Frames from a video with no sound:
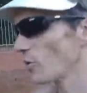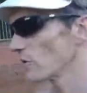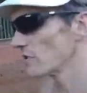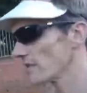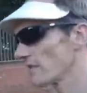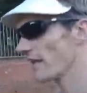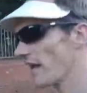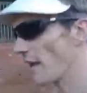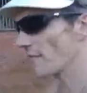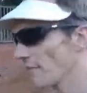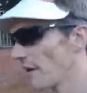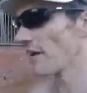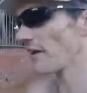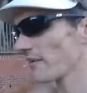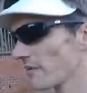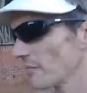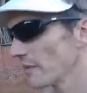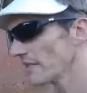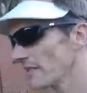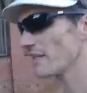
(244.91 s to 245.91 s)
to the camera a little
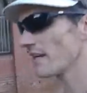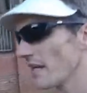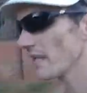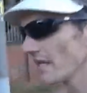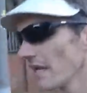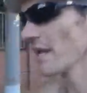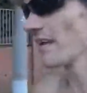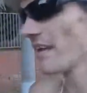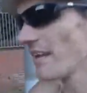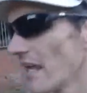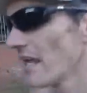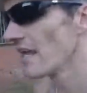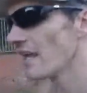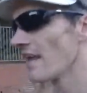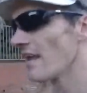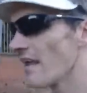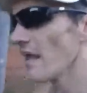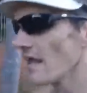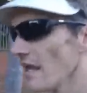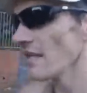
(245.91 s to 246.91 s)
bit.
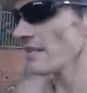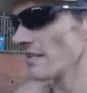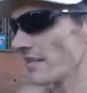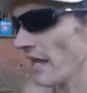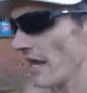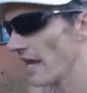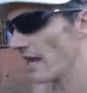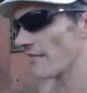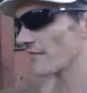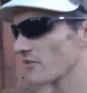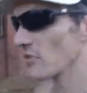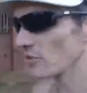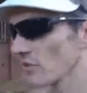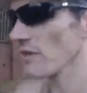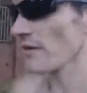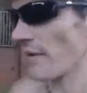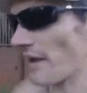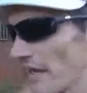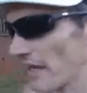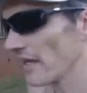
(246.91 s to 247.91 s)
Today I'm talking
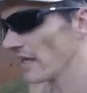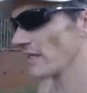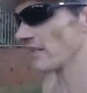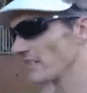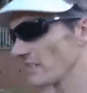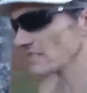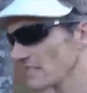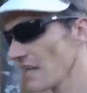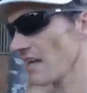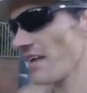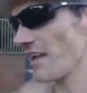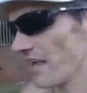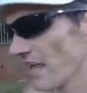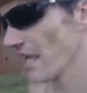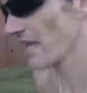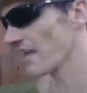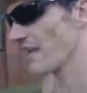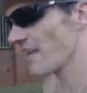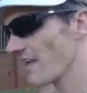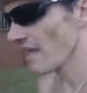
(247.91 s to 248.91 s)
about hills,
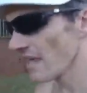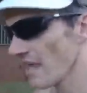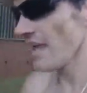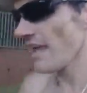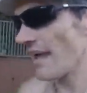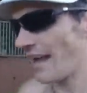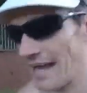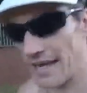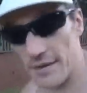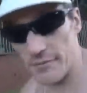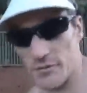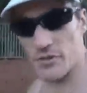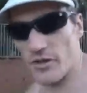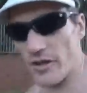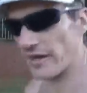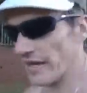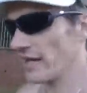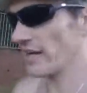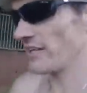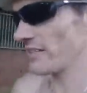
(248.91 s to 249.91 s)
and I'm doing
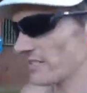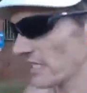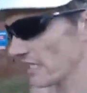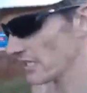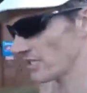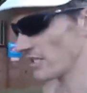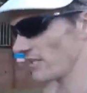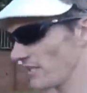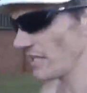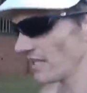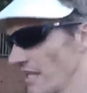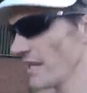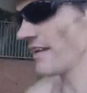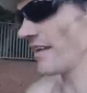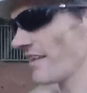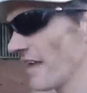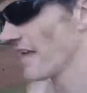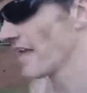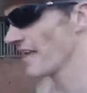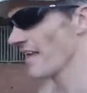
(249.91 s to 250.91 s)
a hill session,
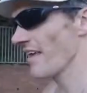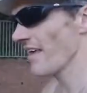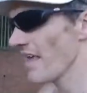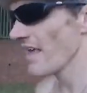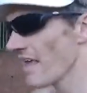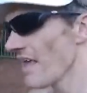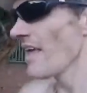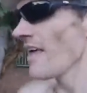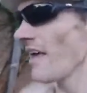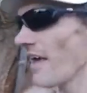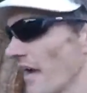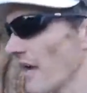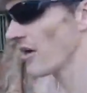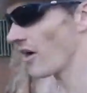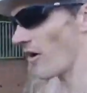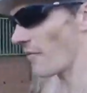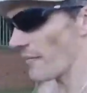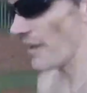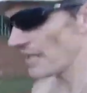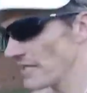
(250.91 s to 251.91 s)
a
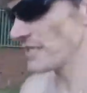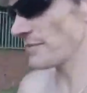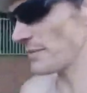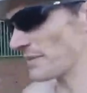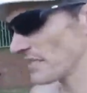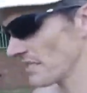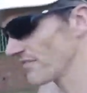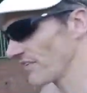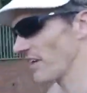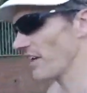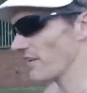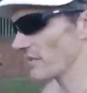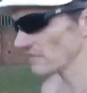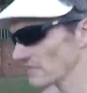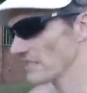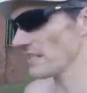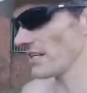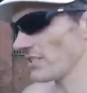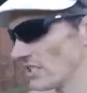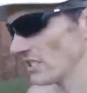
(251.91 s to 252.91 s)
Comrade specific hill
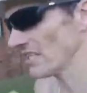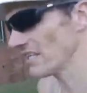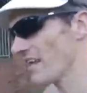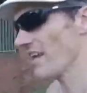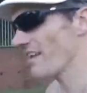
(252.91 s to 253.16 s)
session.